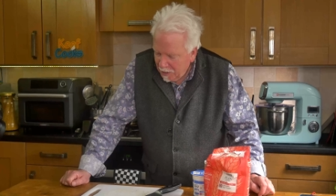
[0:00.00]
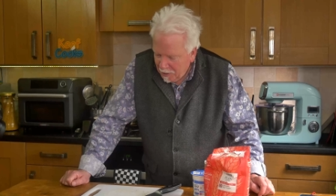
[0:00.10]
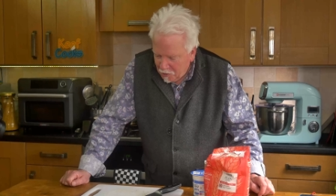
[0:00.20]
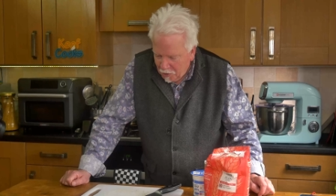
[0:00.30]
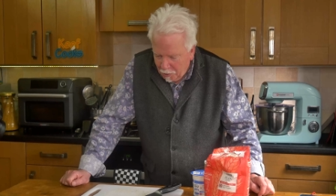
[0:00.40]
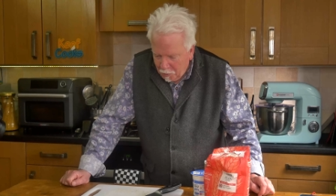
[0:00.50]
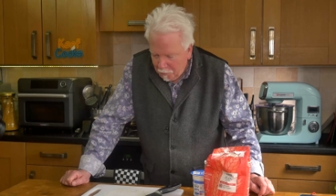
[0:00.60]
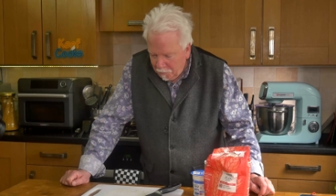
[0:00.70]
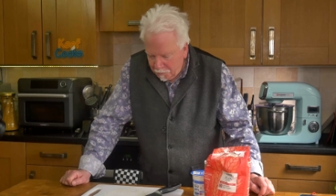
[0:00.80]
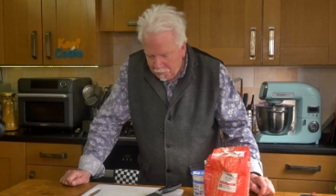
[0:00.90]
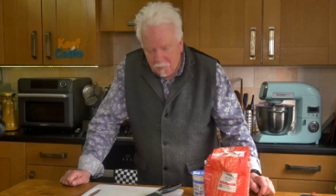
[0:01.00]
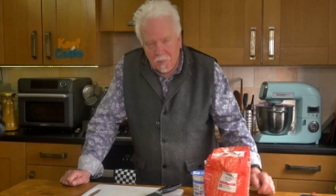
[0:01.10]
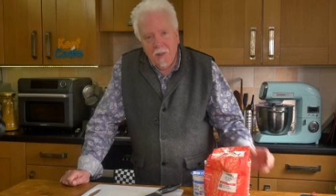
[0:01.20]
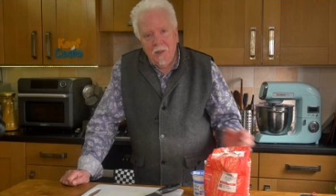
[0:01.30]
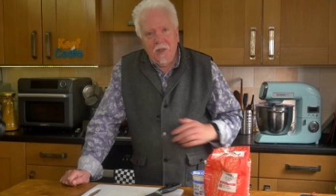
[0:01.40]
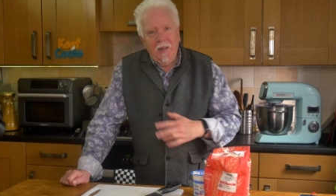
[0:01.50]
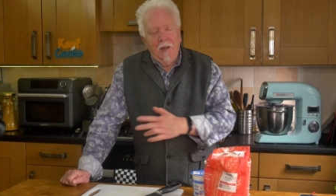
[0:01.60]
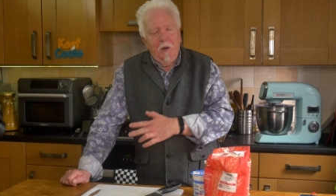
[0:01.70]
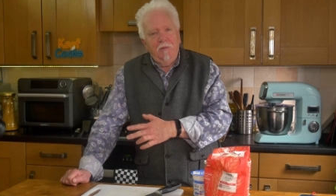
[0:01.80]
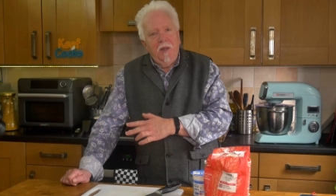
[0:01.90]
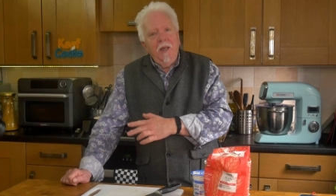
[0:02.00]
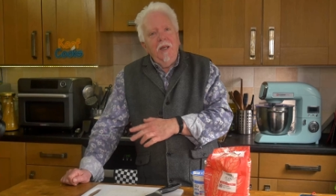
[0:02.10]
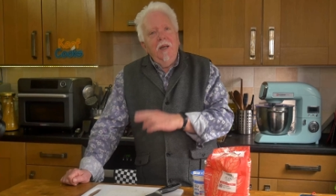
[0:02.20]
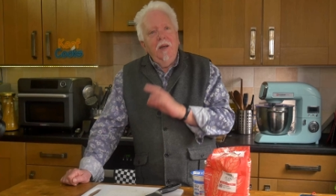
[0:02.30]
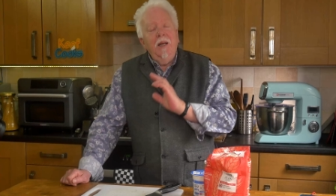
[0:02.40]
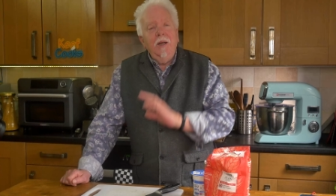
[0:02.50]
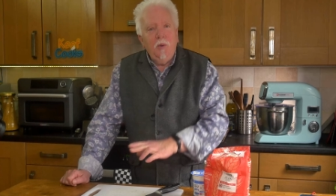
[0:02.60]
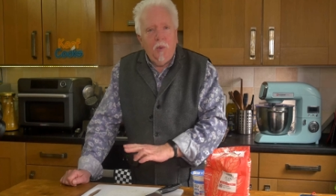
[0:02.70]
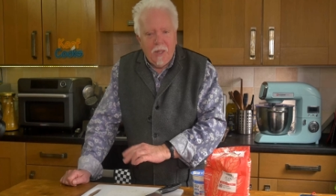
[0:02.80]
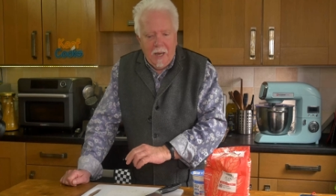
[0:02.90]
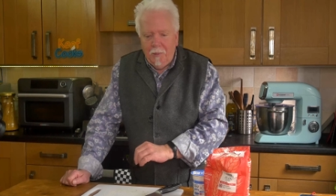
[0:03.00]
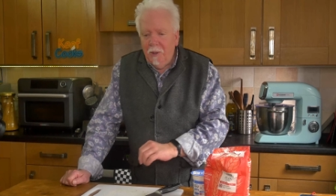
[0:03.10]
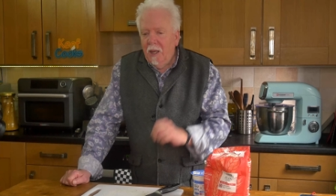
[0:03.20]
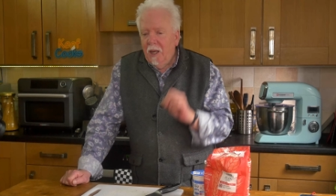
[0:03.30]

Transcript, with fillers: So take that off the heat, let it cool down.